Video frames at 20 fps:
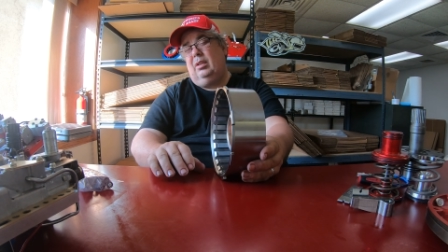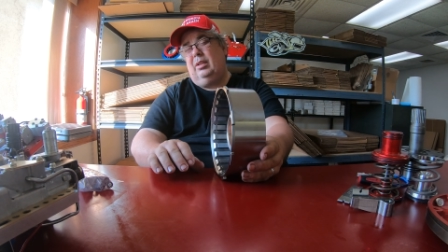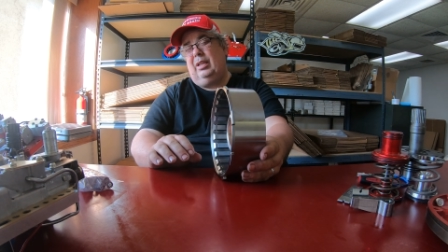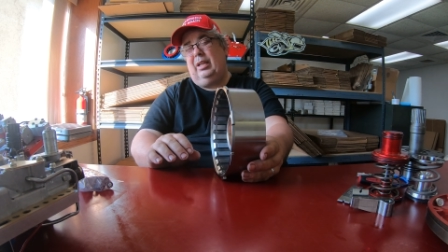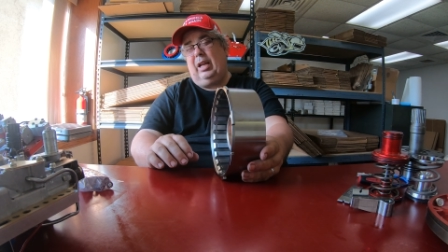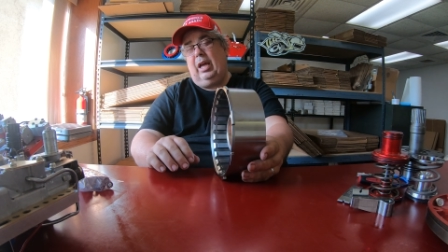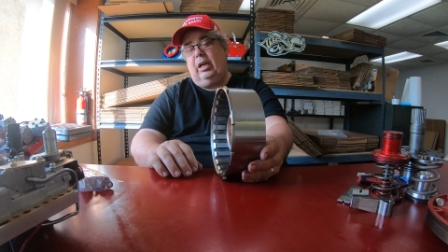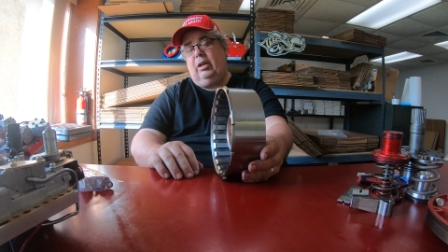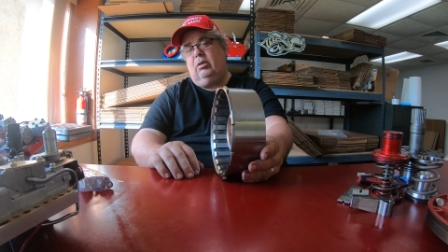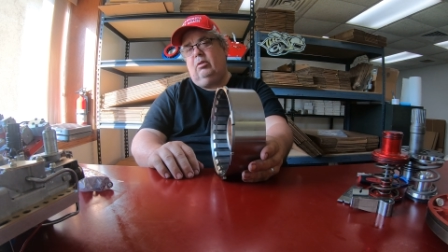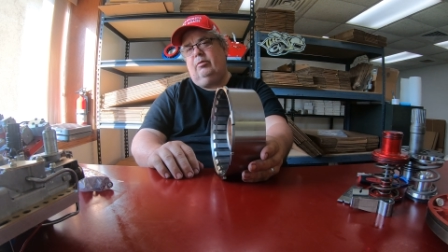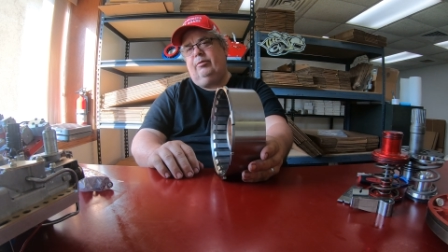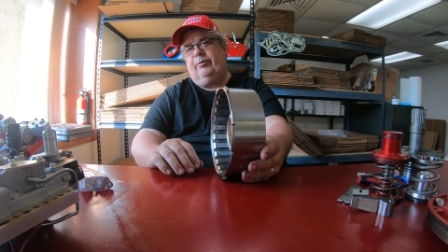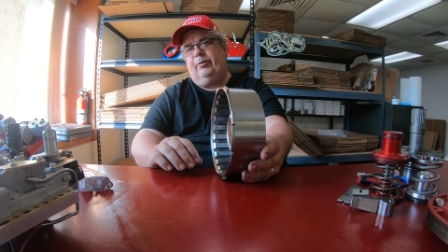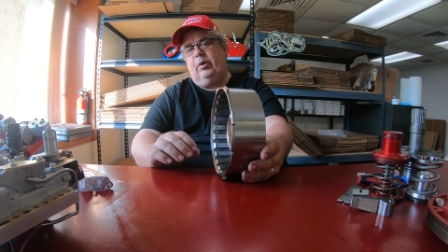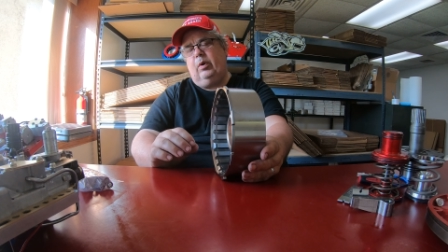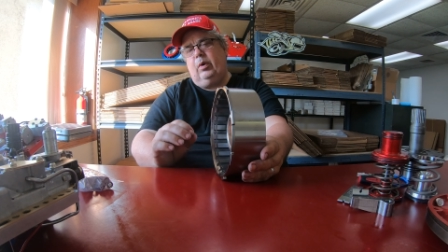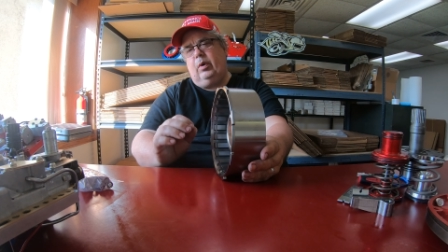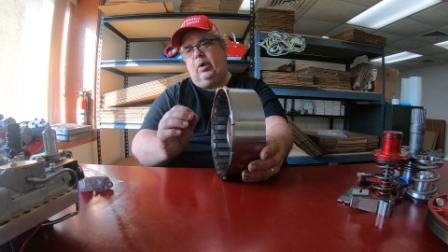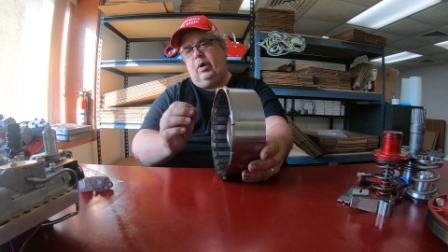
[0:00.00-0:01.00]
The
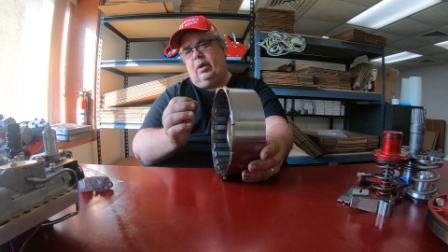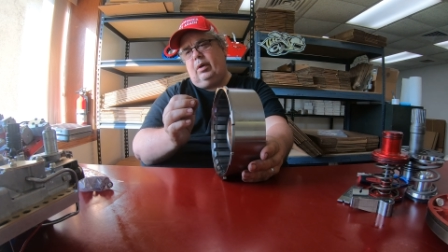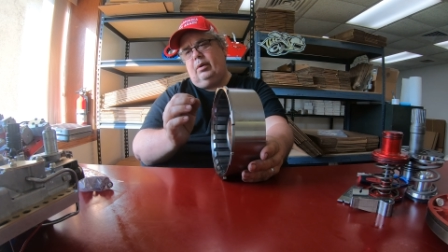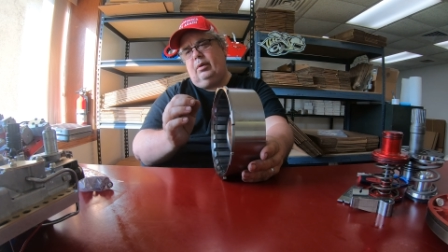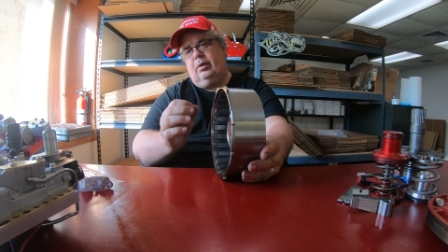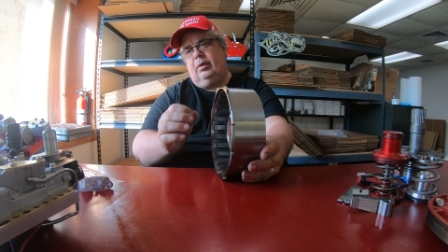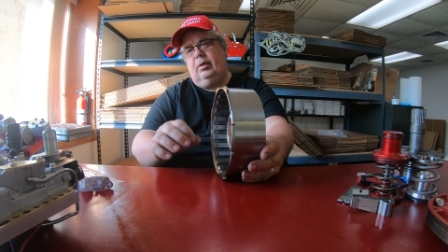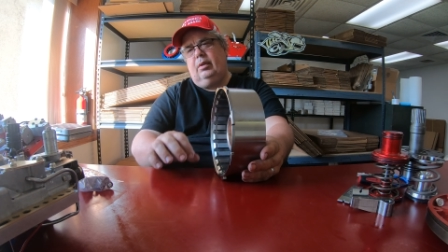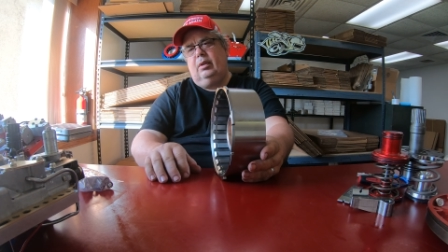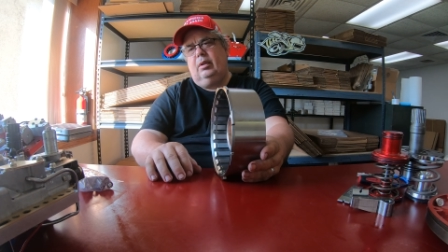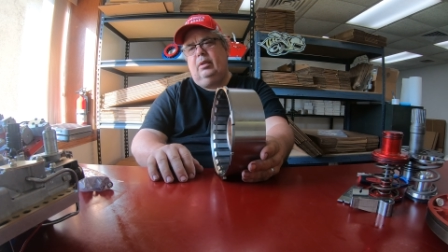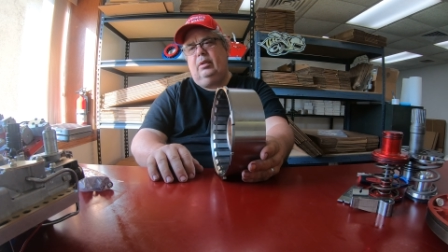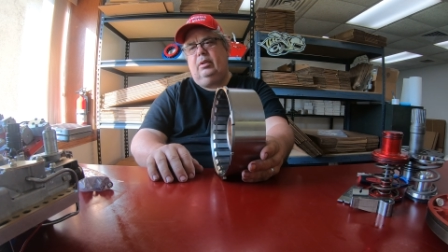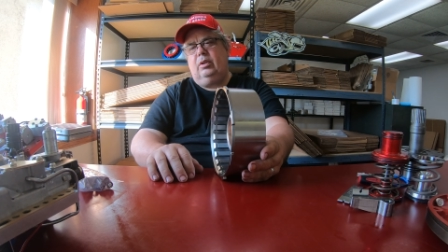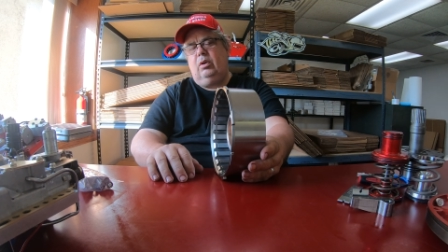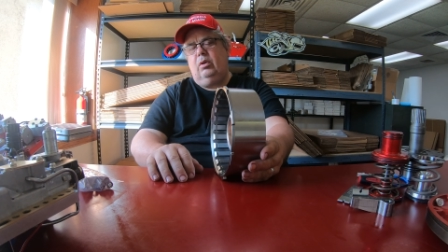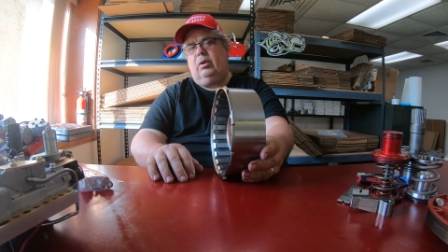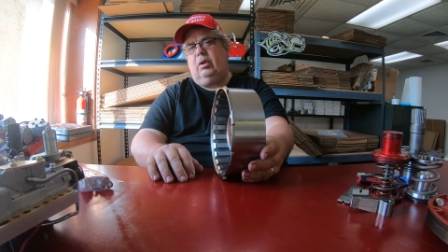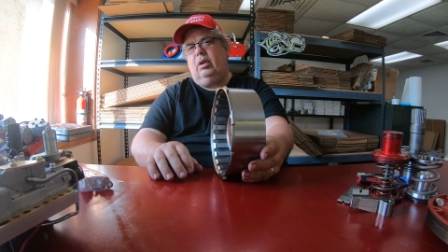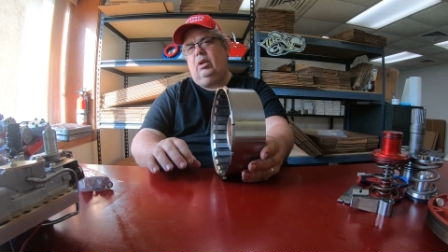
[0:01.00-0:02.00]
904,
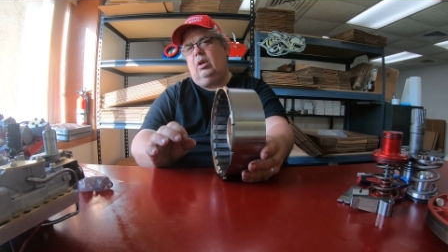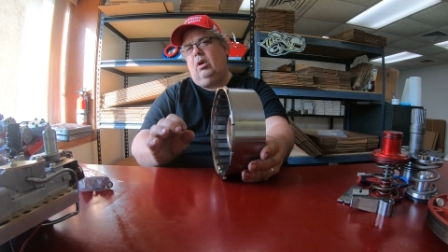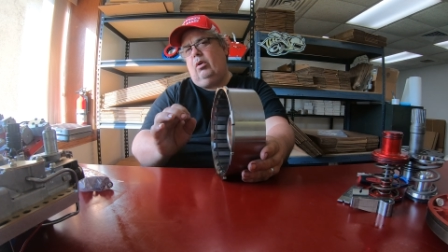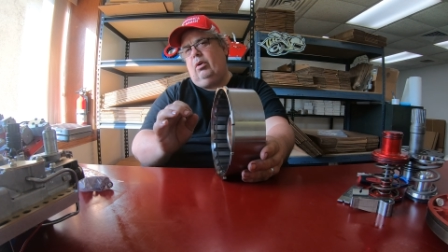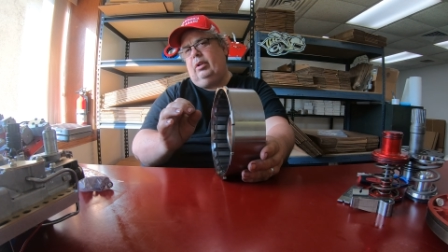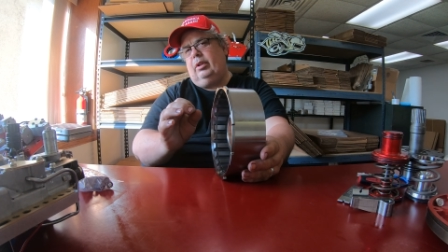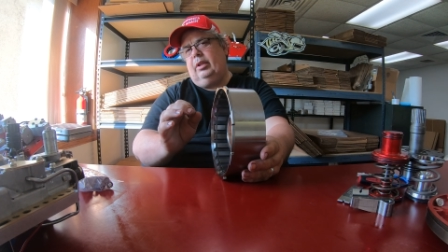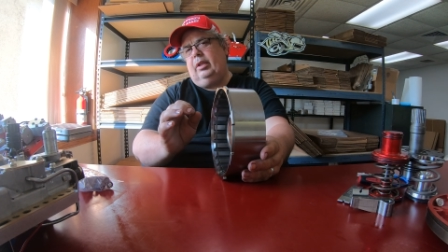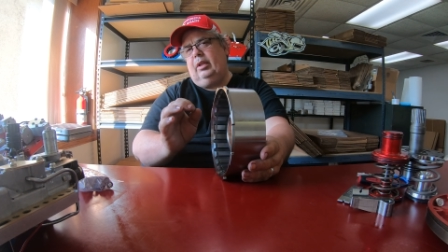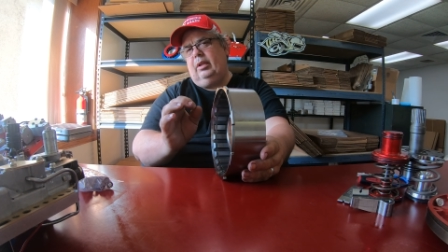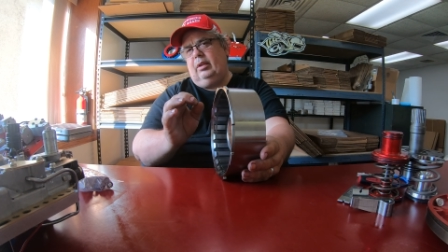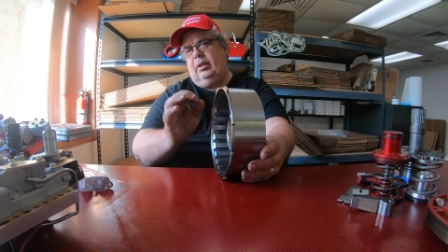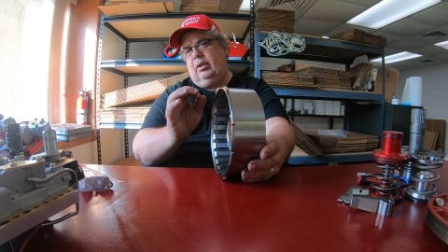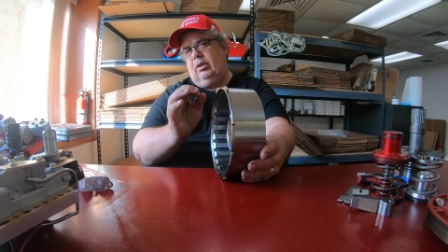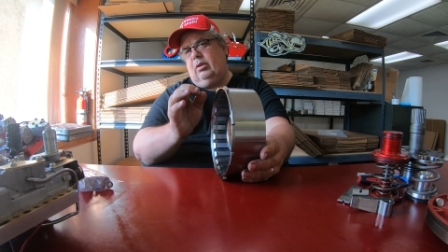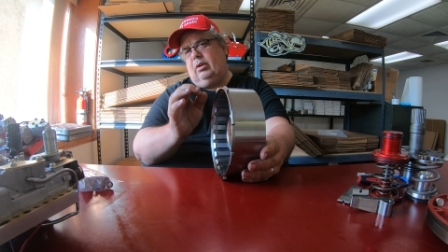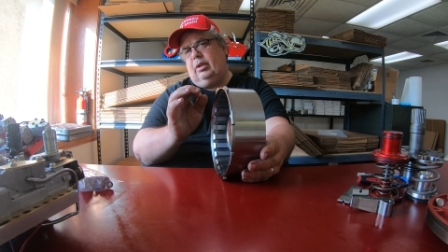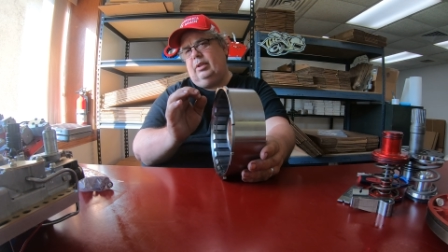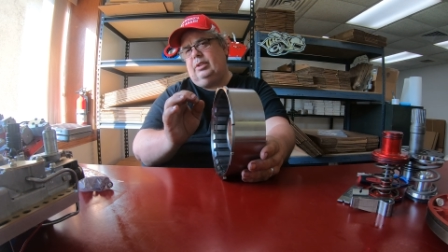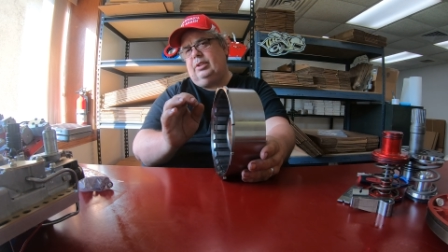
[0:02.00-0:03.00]
you
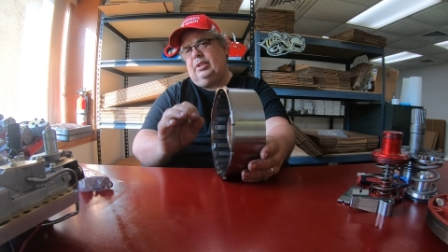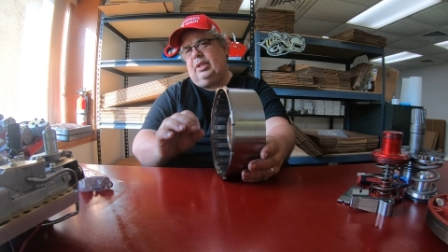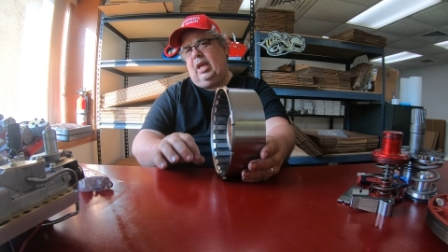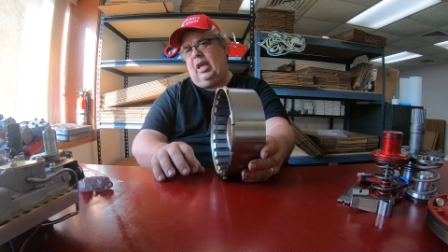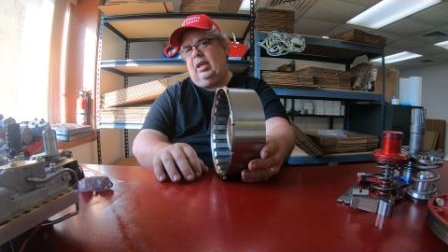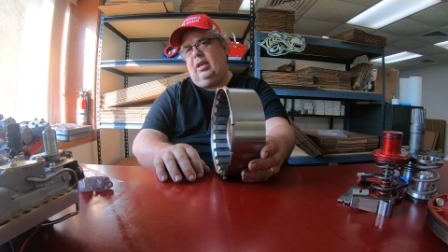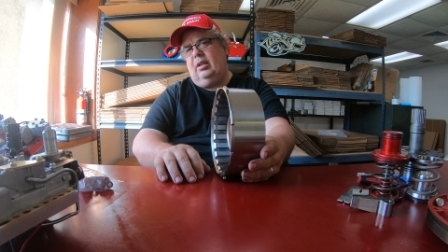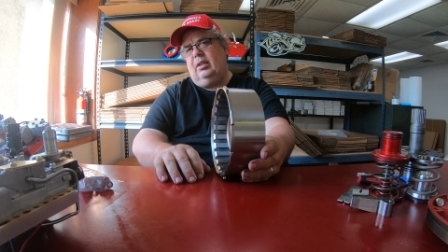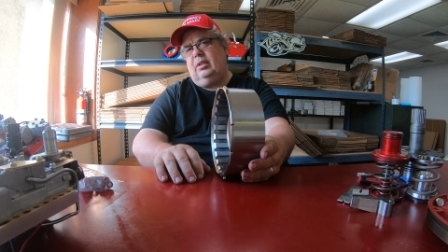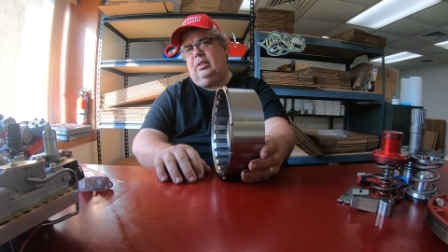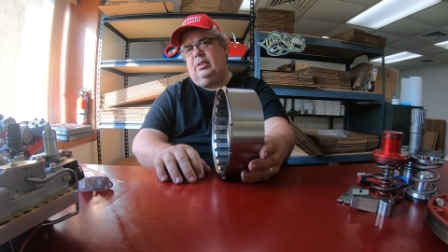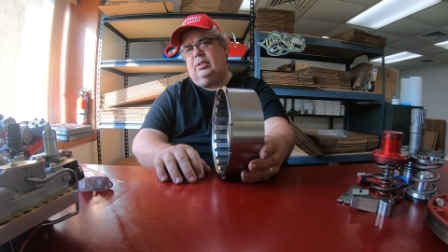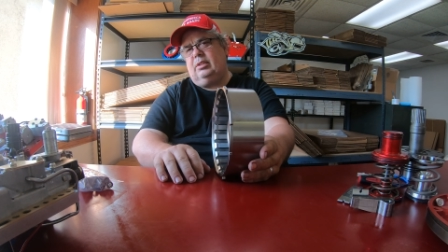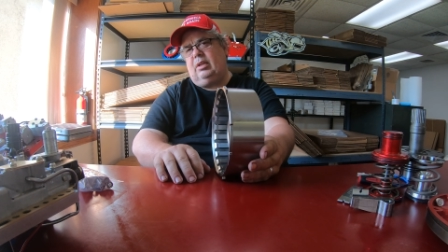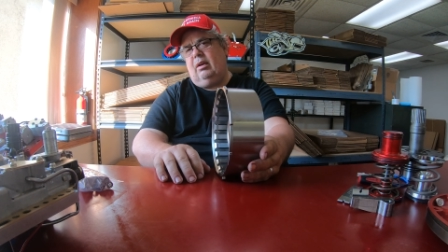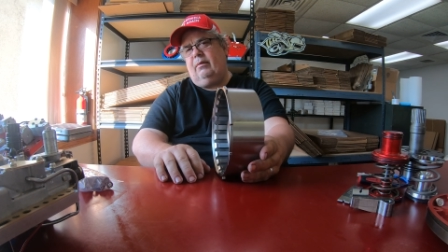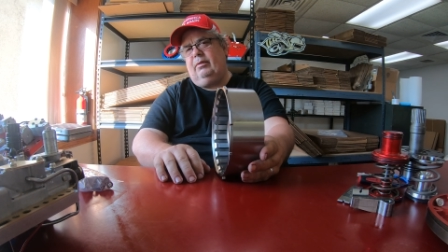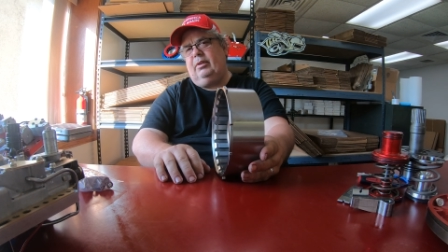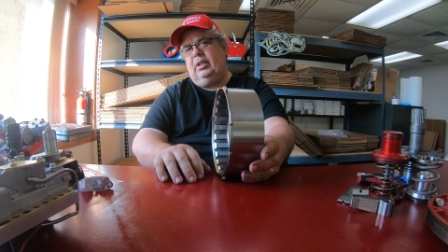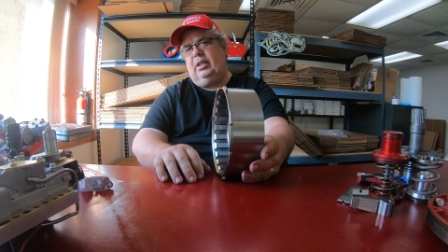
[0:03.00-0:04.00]
can stay in the
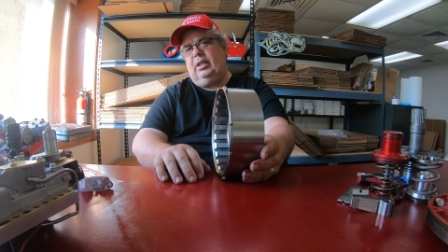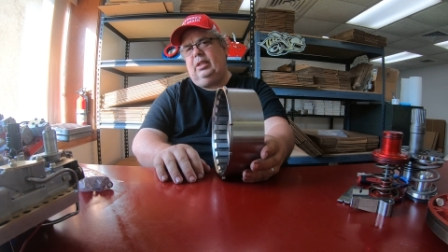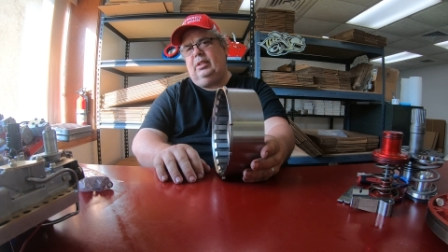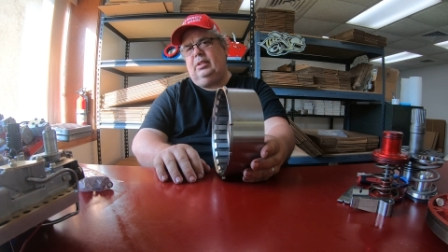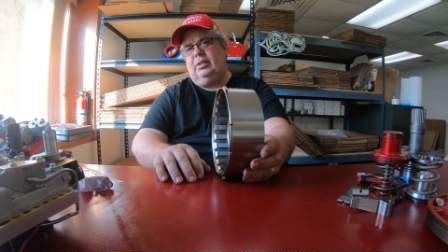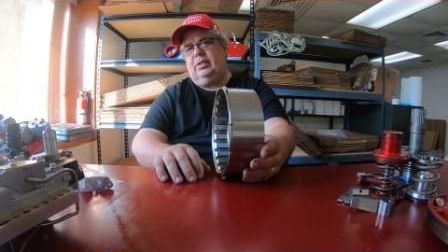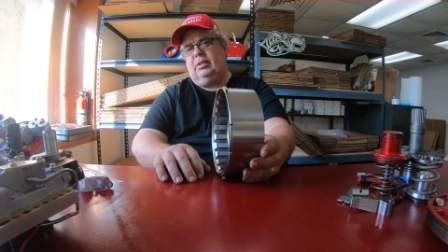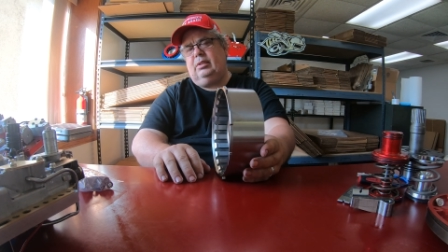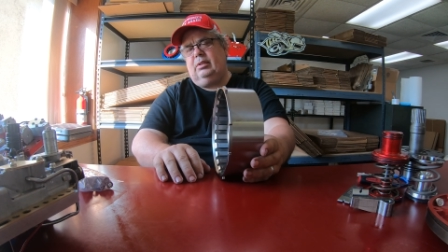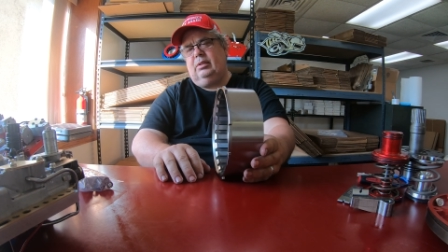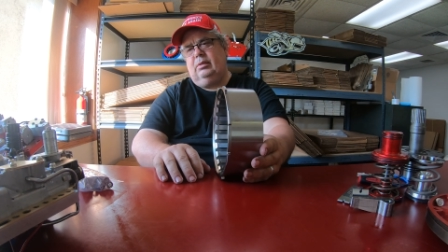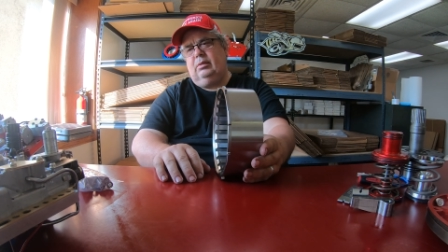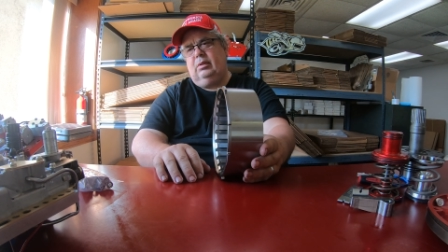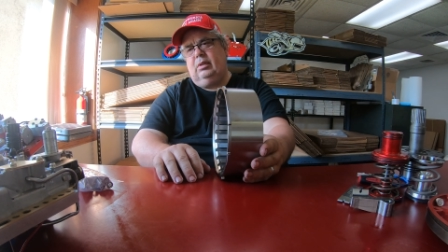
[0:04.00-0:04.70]
70s.